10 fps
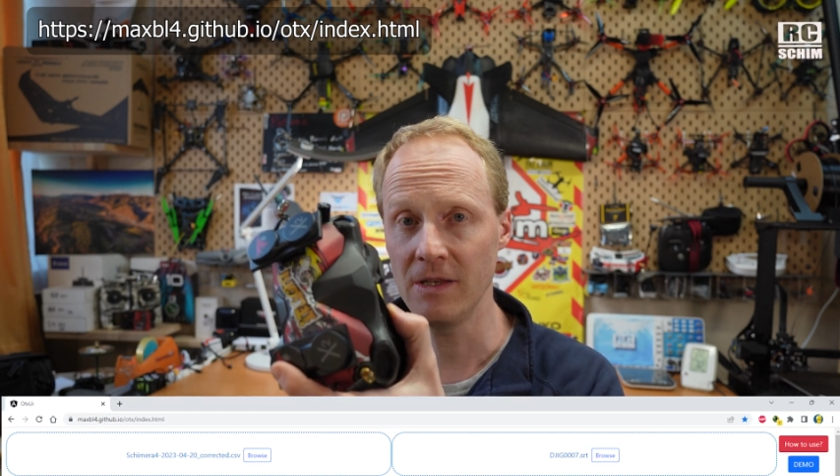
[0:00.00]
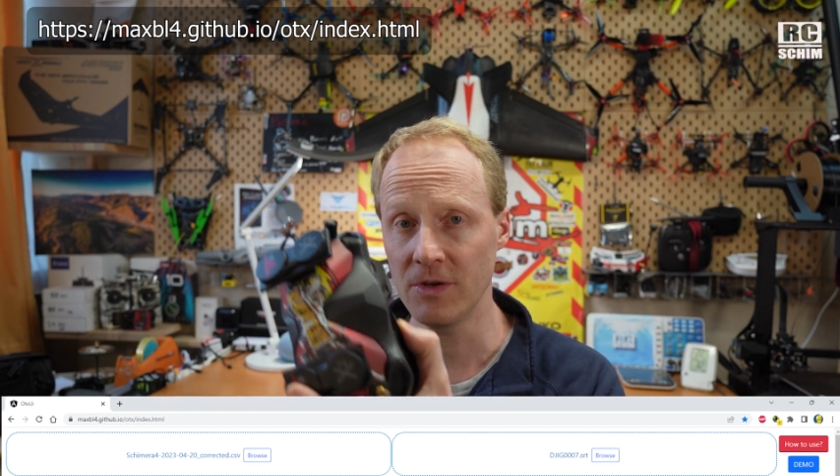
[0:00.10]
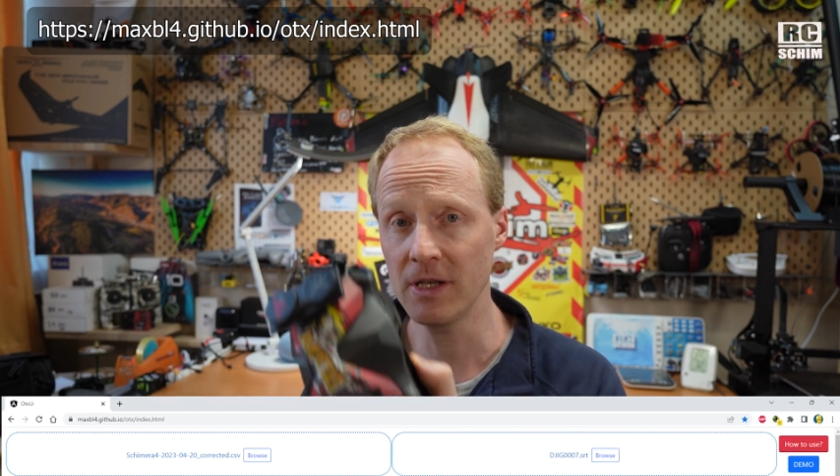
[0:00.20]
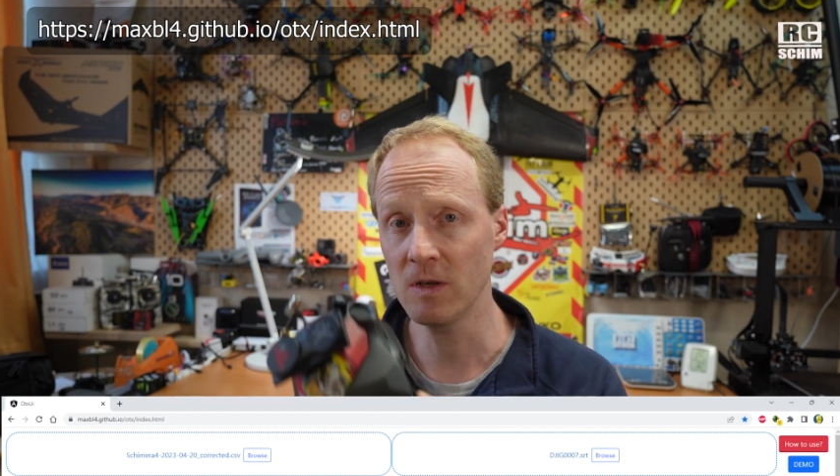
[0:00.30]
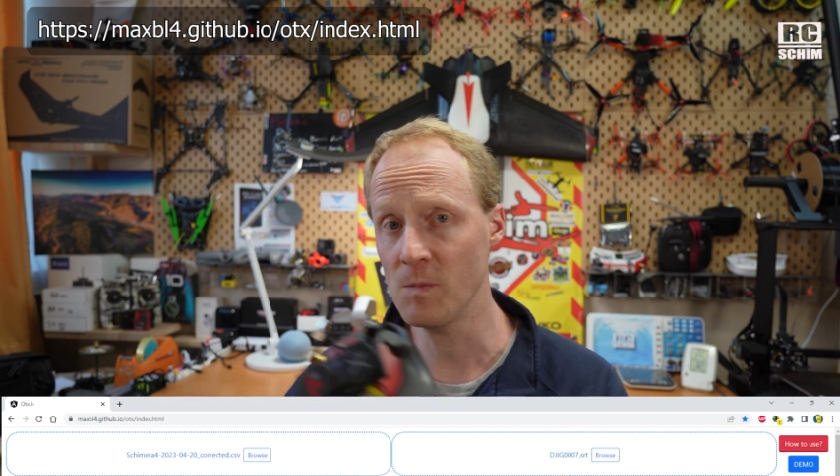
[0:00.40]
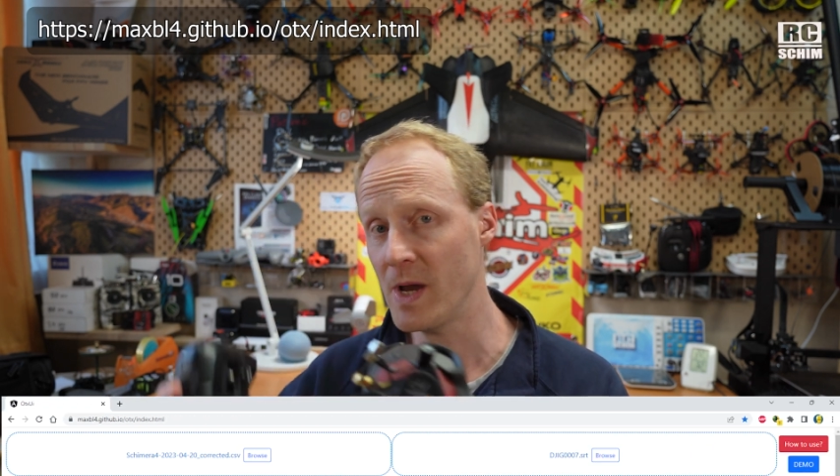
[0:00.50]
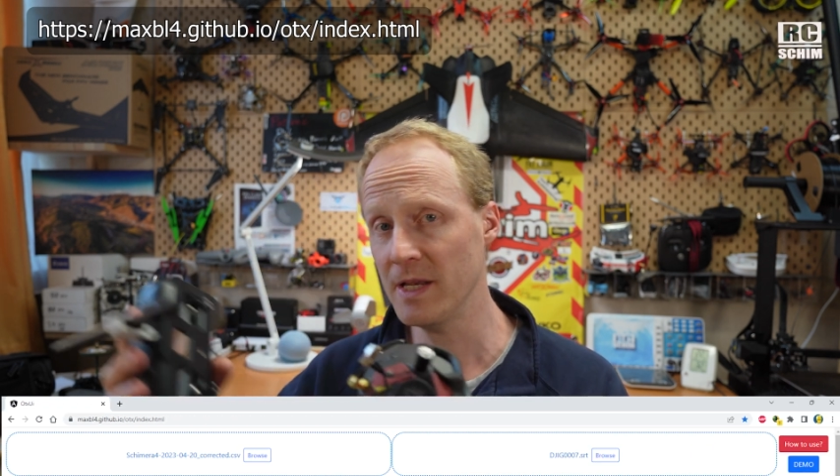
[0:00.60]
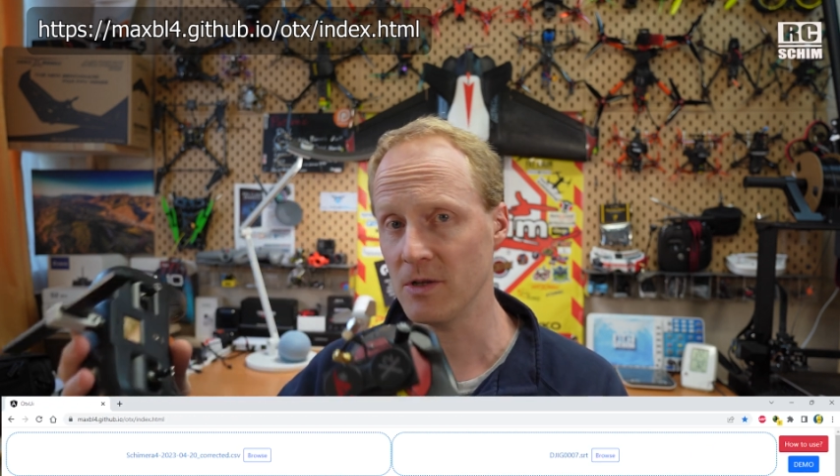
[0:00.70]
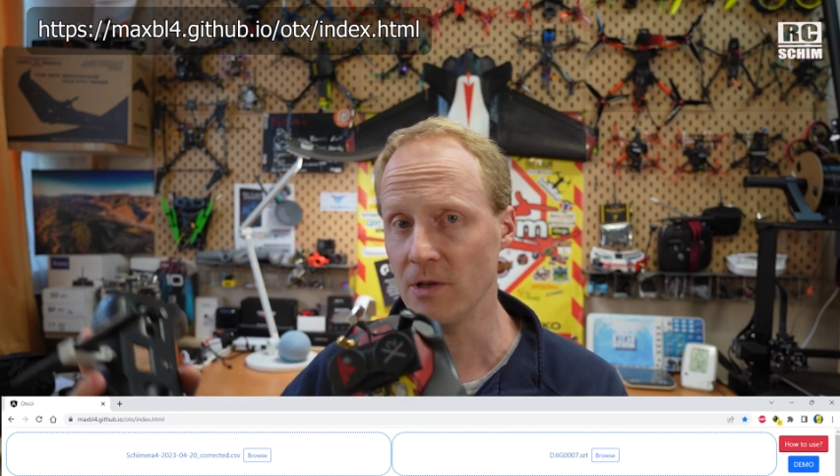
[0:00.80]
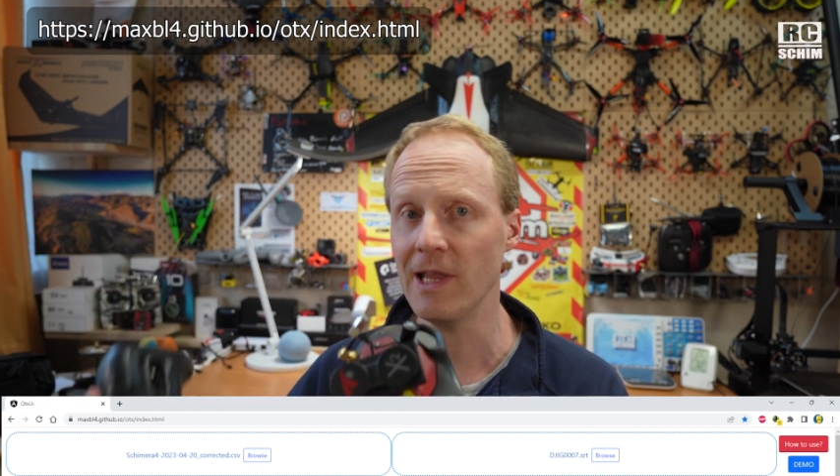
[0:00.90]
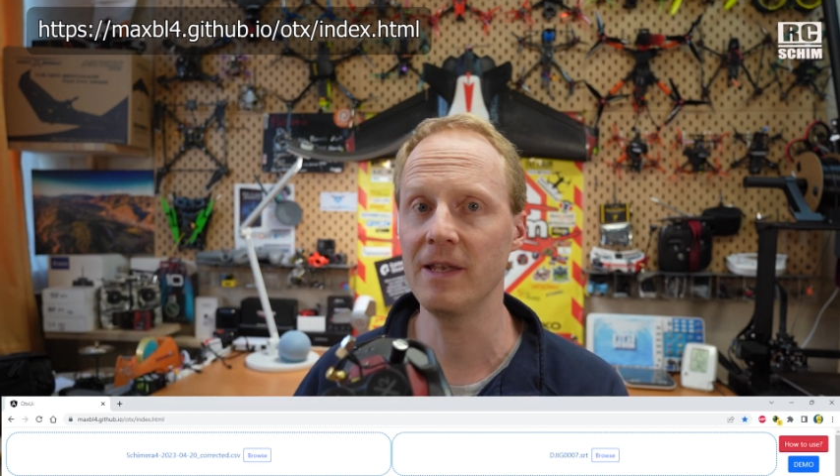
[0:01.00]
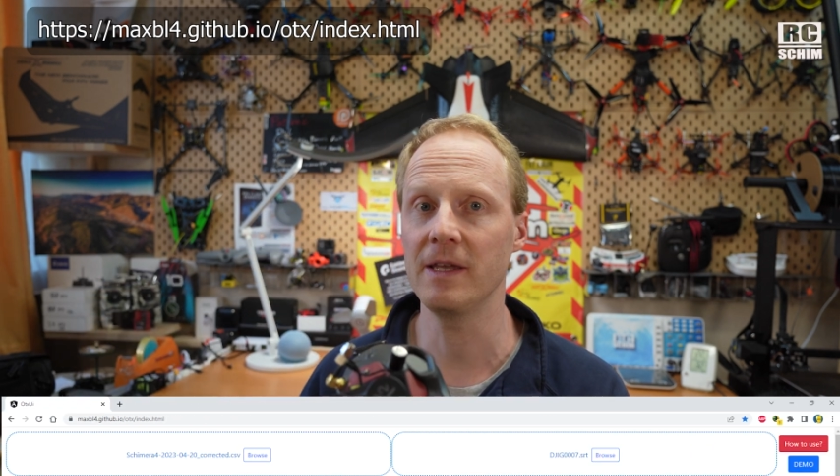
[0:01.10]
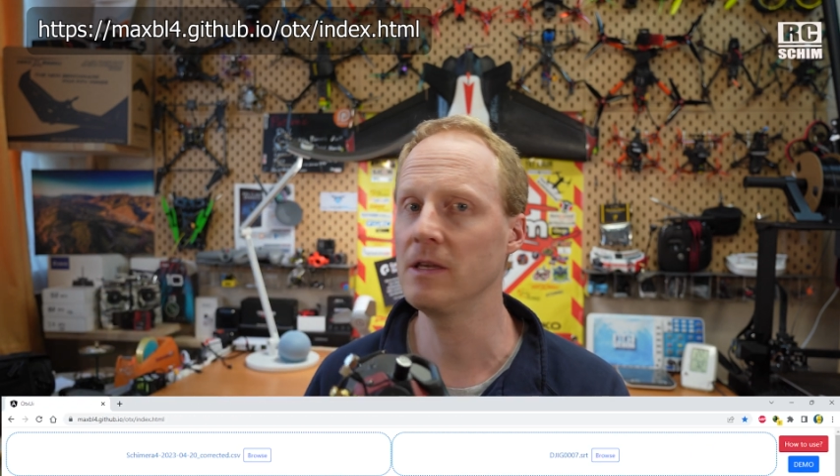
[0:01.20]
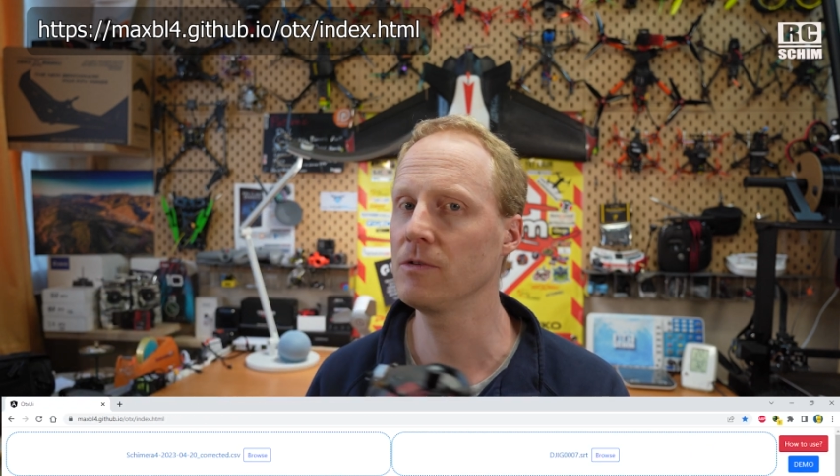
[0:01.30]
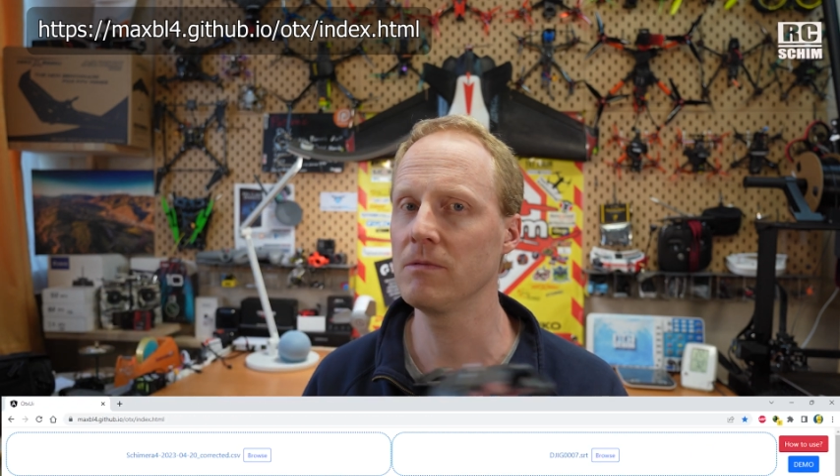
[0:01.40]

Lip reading: You can combine it online there.